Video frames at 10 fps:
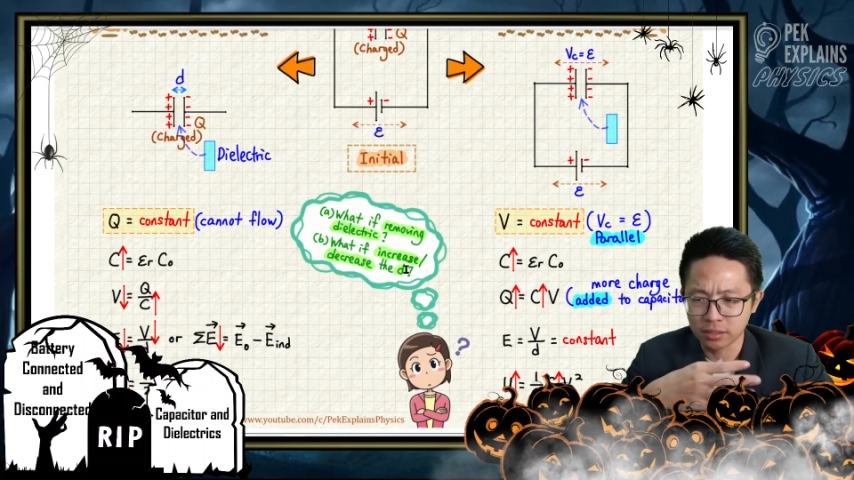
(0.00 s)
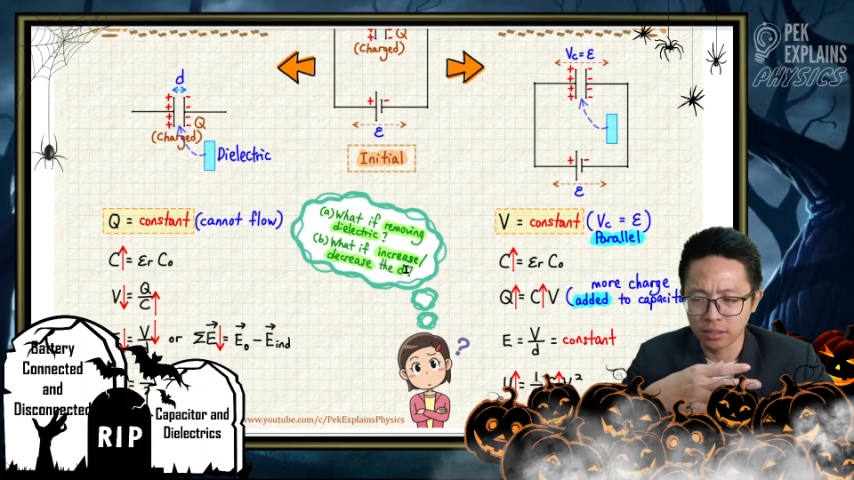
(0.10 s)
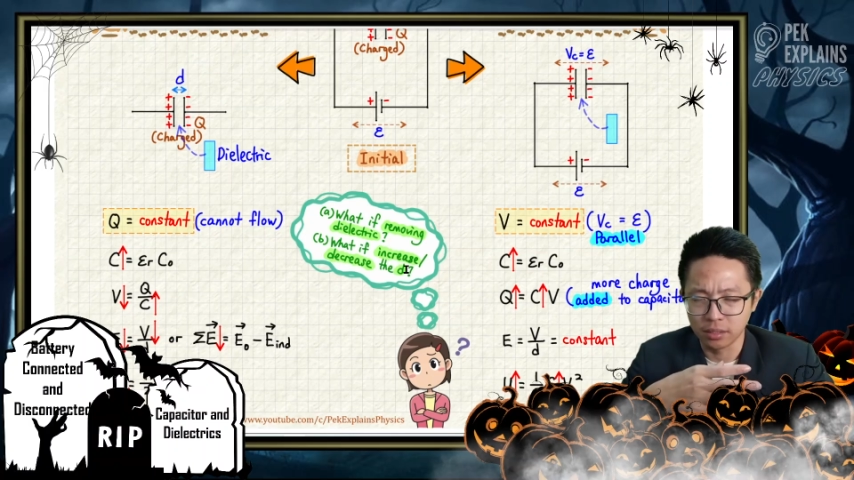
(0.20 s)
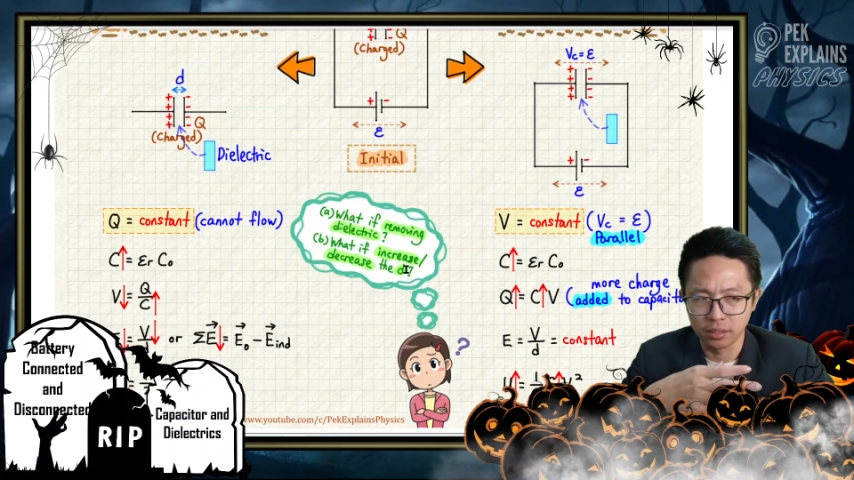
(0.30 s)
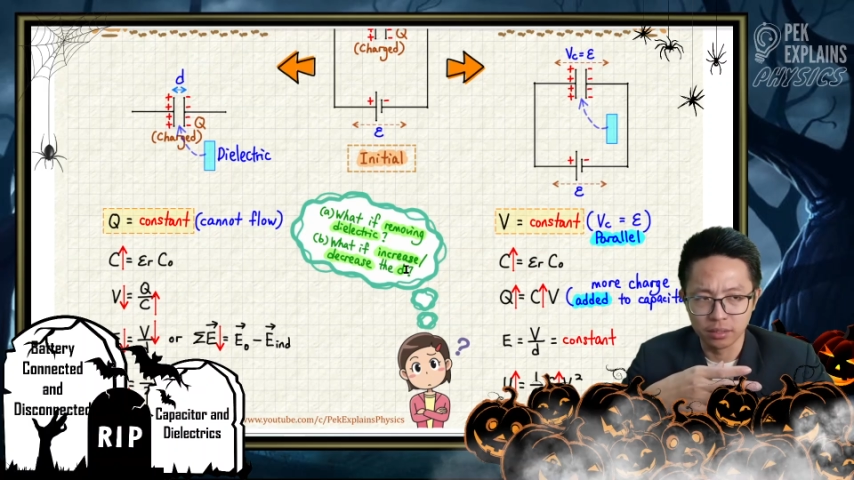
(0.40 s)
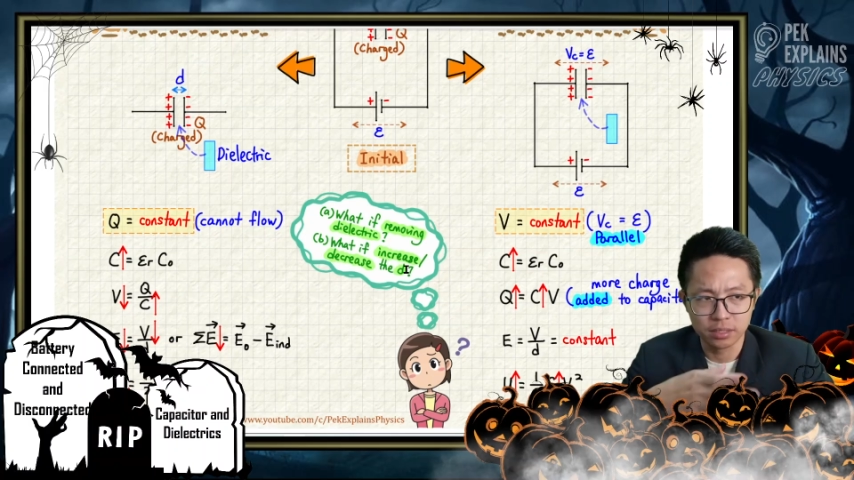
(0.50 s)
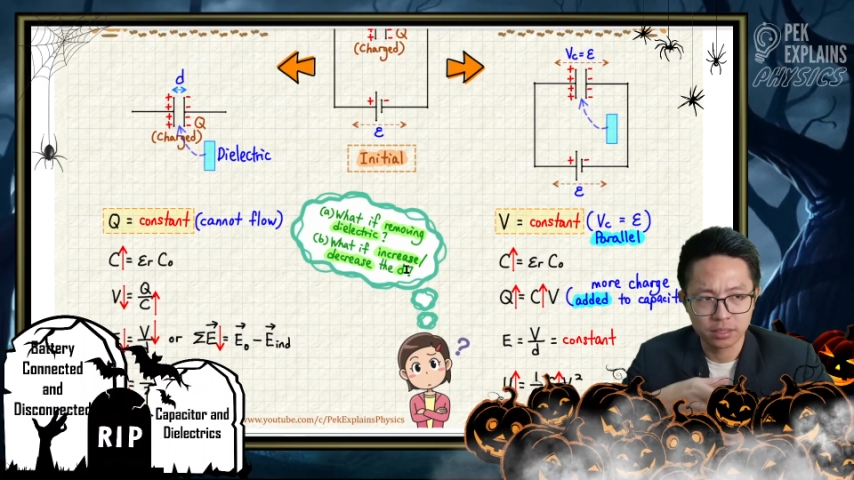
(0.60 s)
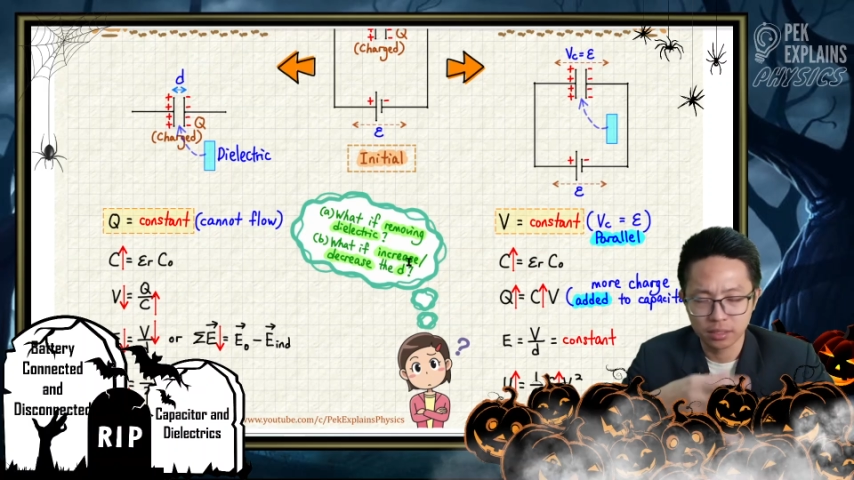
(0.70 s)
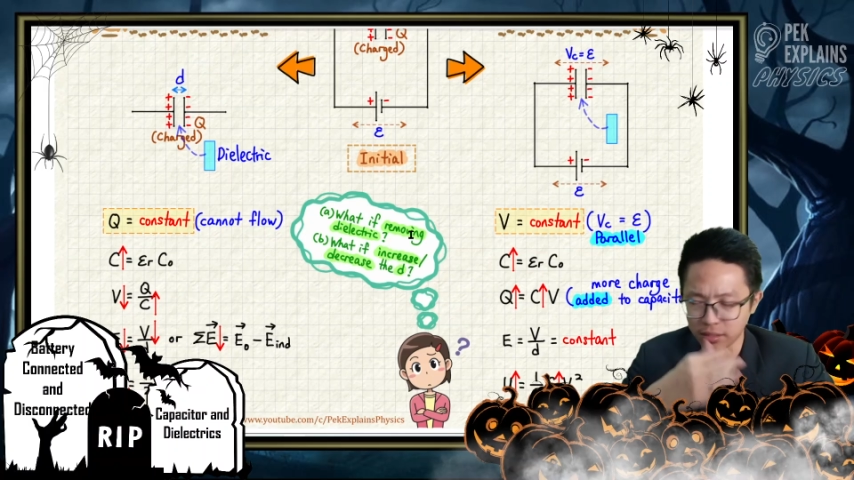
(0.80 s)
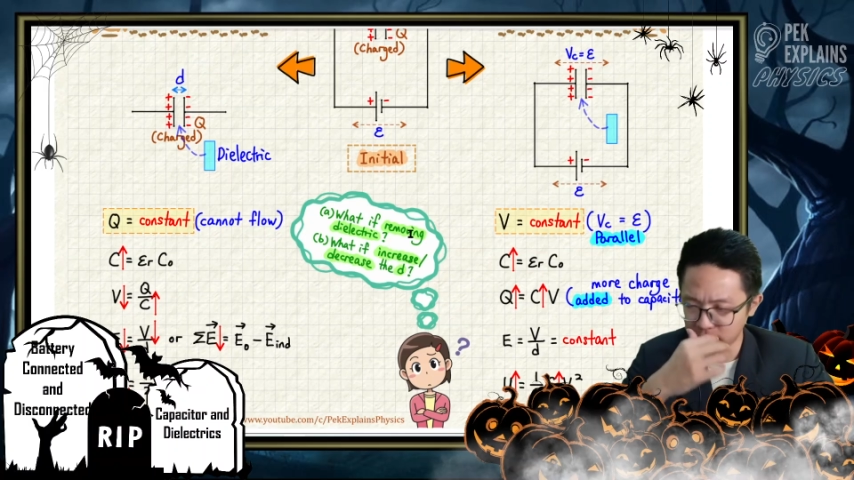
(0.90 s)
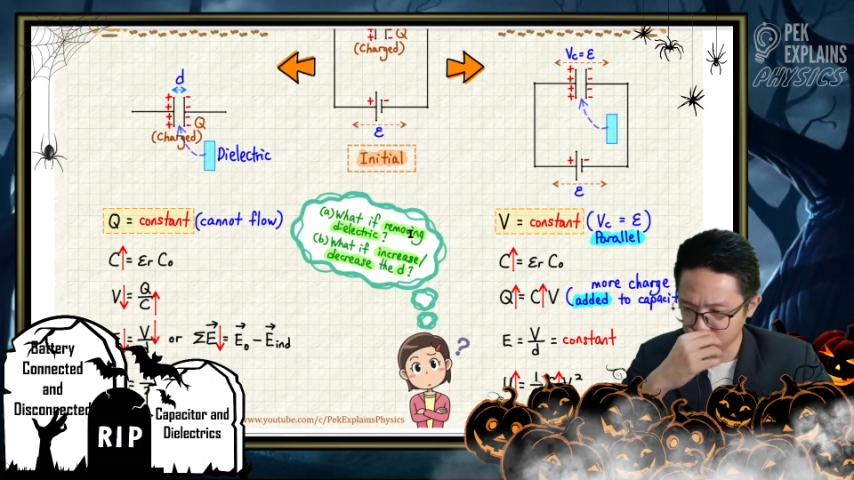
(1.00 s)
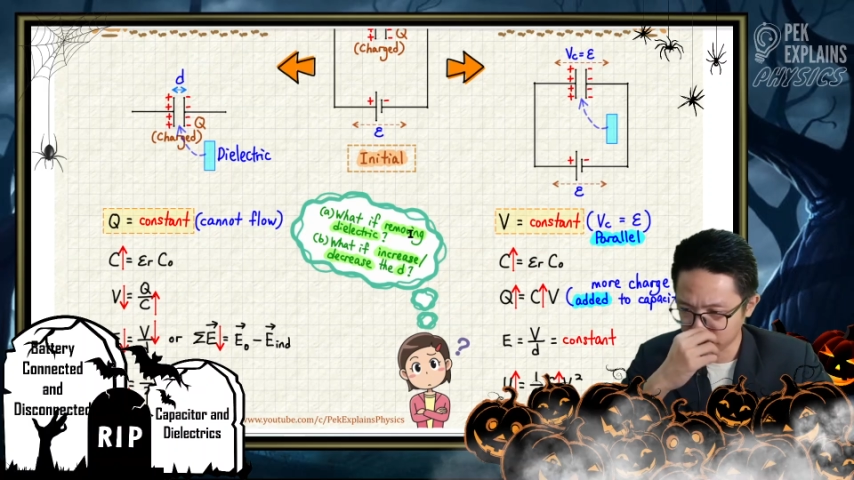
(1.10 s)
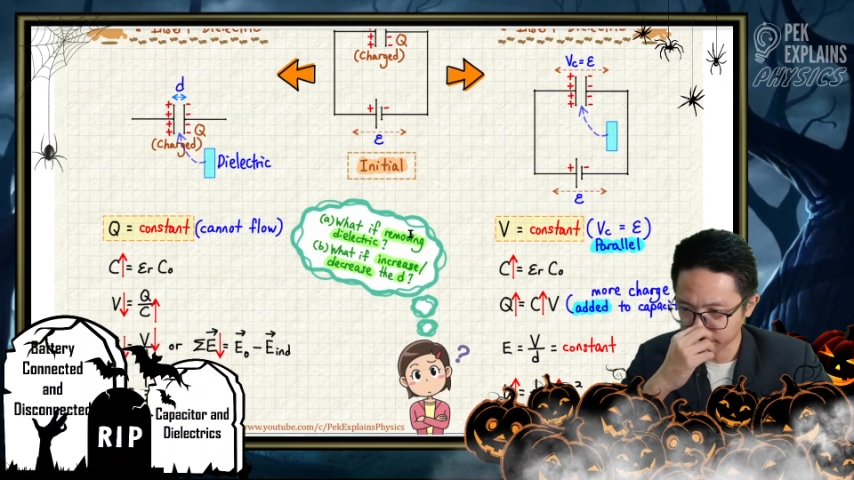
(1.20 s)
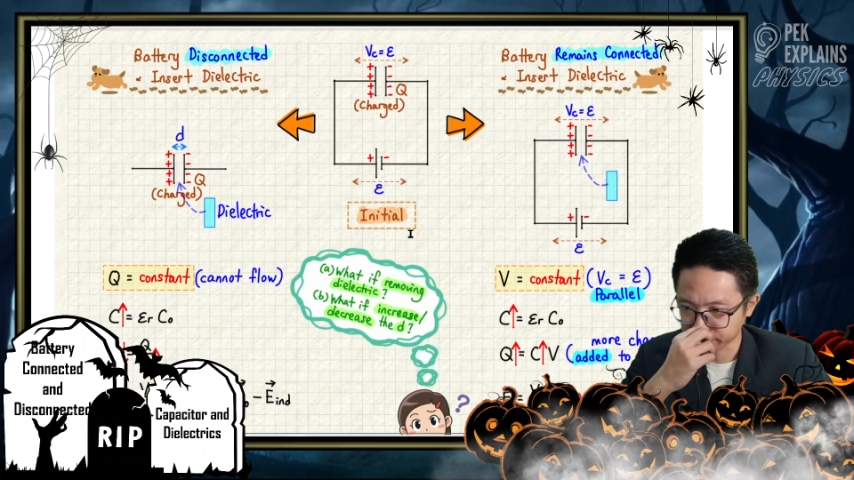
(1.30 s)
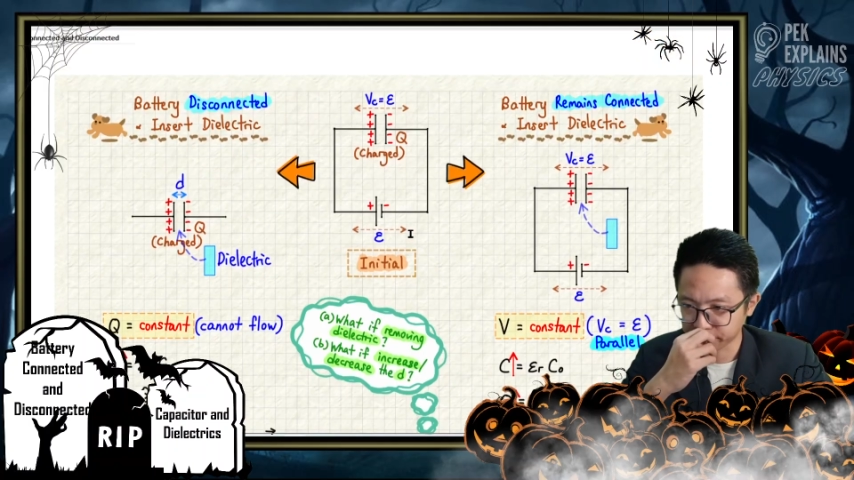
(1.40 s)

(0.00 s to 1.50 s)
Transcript: the distance,